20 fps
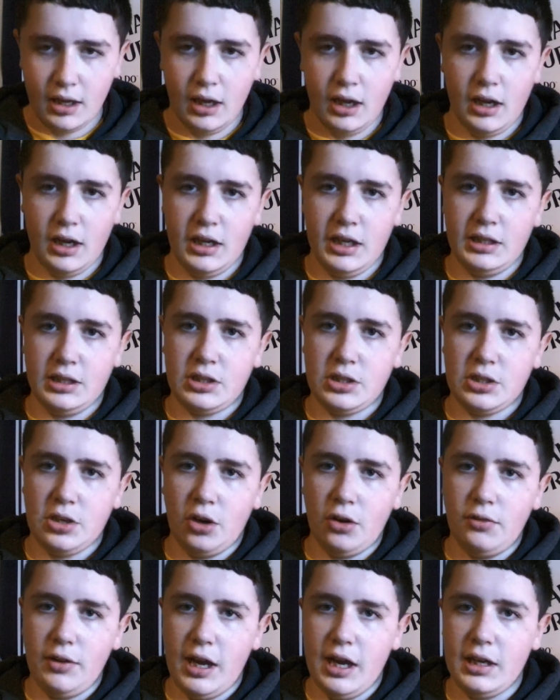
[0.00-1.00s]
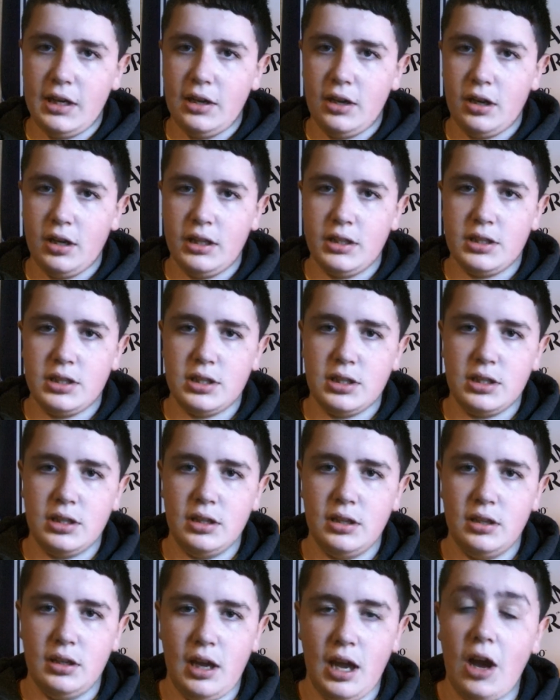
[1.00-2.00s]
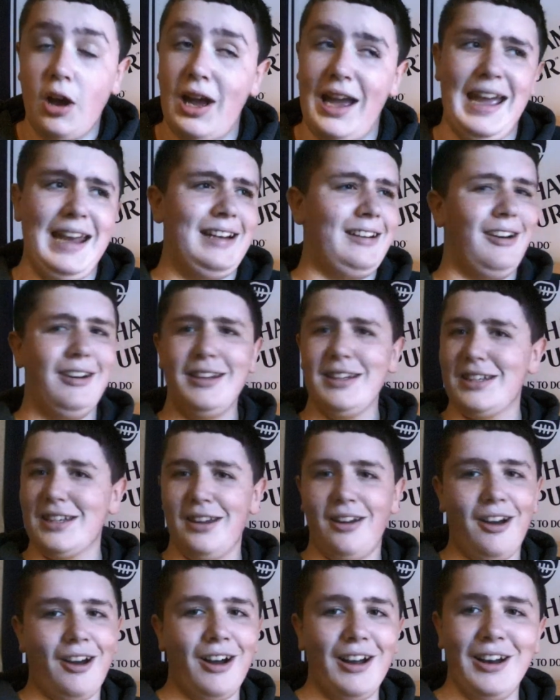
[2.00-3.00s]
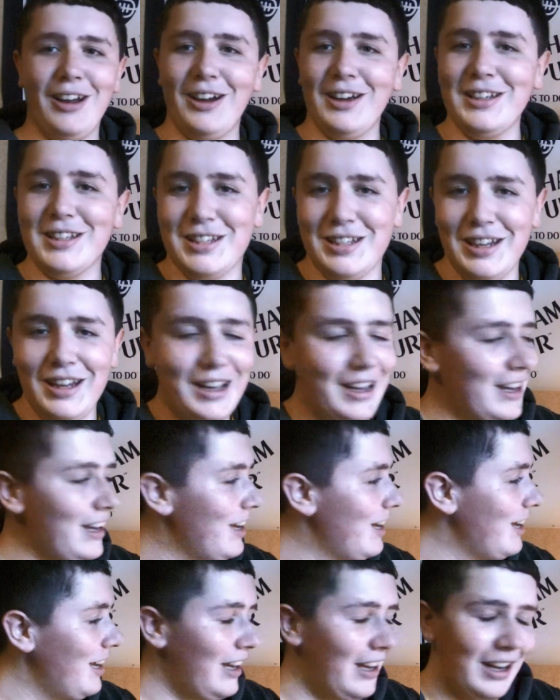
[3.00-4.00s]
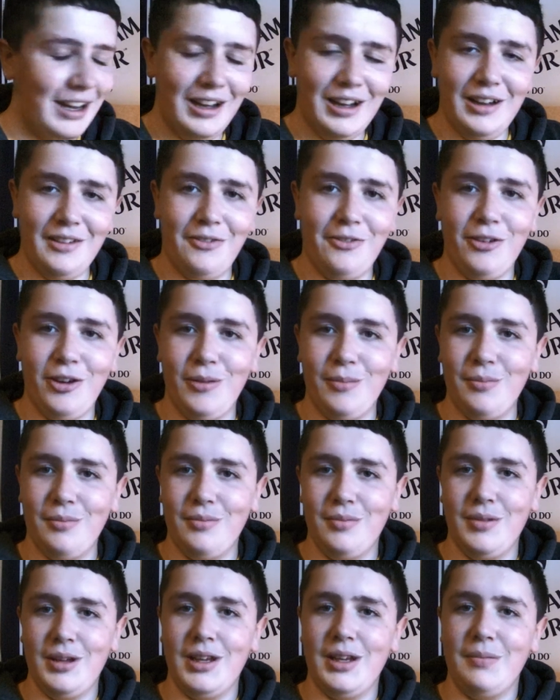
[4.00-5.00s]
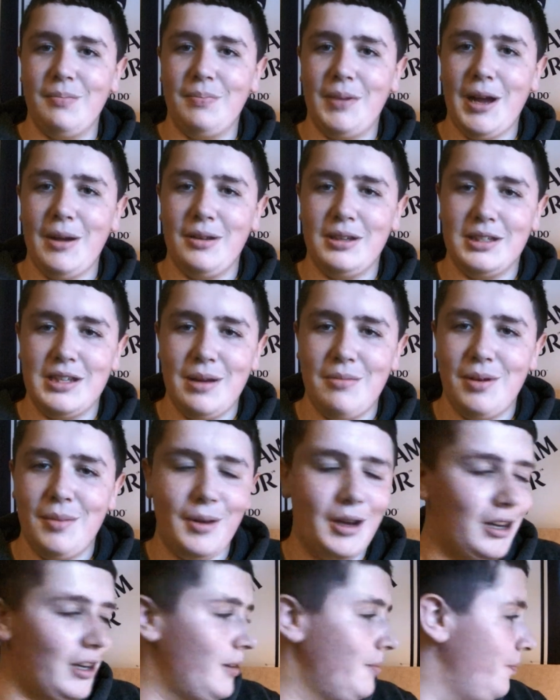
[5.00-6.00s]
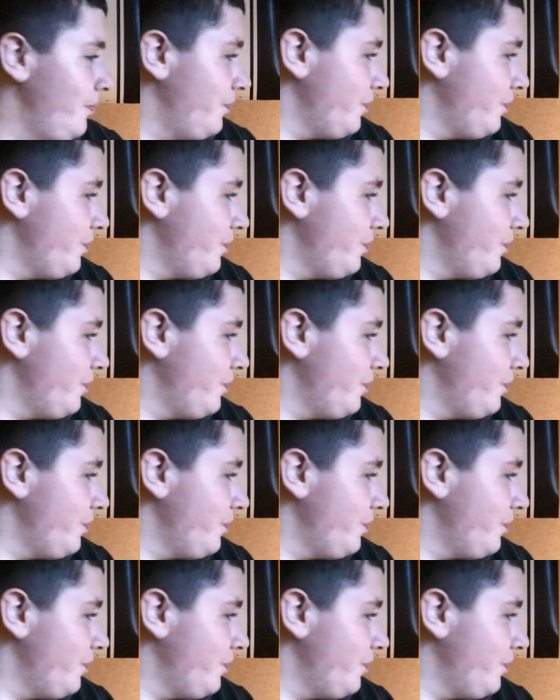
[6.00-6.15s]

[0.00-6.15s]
Uh, he stole the headlights, headlights, highlights uh, from Demba Ba.